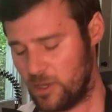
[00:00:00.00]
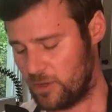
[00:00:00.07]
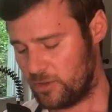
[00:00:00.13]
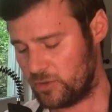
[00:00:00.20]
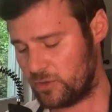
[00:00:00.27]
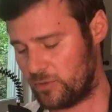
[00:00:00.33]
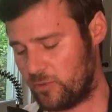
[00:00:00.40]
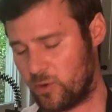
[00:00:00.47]

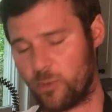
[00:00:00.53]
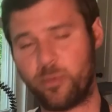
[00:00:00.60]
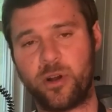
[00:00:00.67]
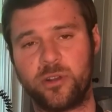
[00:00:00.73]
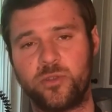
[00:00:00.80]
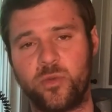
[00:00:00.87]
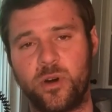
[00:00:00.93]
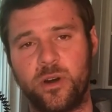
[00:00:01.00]
So 4
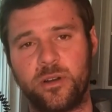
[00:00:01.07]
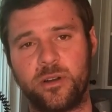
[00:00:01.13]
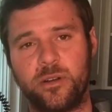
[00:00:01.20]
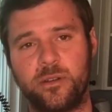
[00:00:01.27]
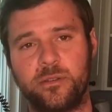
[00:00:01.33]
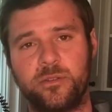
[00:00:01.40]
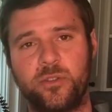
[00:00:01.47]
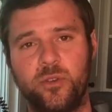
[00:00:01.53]
parts
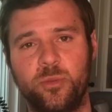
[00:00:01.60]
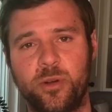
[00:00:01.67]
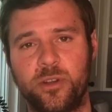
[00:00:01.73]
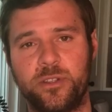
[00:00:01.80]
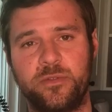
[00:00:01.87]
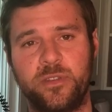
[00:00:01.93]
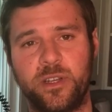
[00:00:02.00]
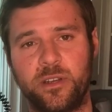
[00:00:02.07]
water, 2
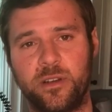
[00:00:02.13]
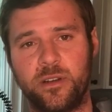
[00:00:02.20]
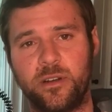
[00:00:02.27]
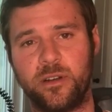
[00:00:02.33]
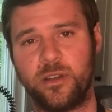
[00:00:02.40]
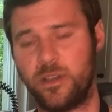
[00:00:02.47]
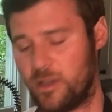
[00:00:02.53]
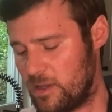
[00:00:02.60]
parts
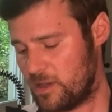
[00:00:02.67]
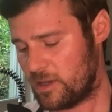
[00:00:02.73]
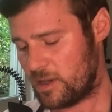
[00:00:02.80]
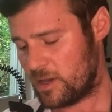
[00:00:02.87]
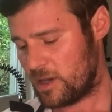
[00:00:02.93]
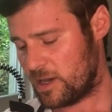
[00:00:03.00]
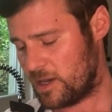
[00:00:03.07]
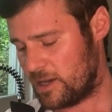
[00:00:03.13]
vinegar,
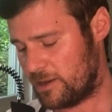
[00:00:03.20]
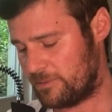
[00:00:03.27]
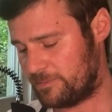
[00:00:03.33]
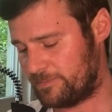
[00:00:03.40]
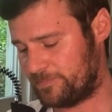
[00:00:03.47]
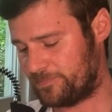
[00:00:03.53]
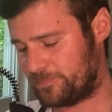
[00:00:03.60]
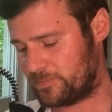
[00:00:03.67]

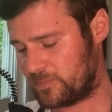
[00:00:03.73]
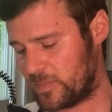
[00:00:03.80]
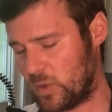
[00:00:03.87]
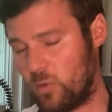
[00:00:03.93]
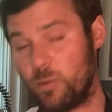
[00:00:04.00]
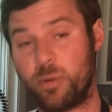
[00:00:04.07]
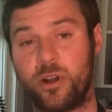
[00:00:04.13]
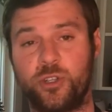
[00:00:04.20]
1
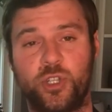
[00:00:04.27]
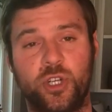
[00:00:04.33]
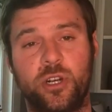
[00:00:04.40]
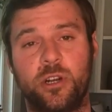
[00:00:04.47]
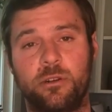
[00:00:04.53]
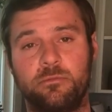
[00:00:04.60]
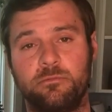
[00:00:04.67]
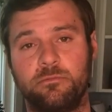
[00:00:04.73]
part
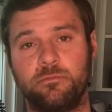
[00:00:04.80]
sugar.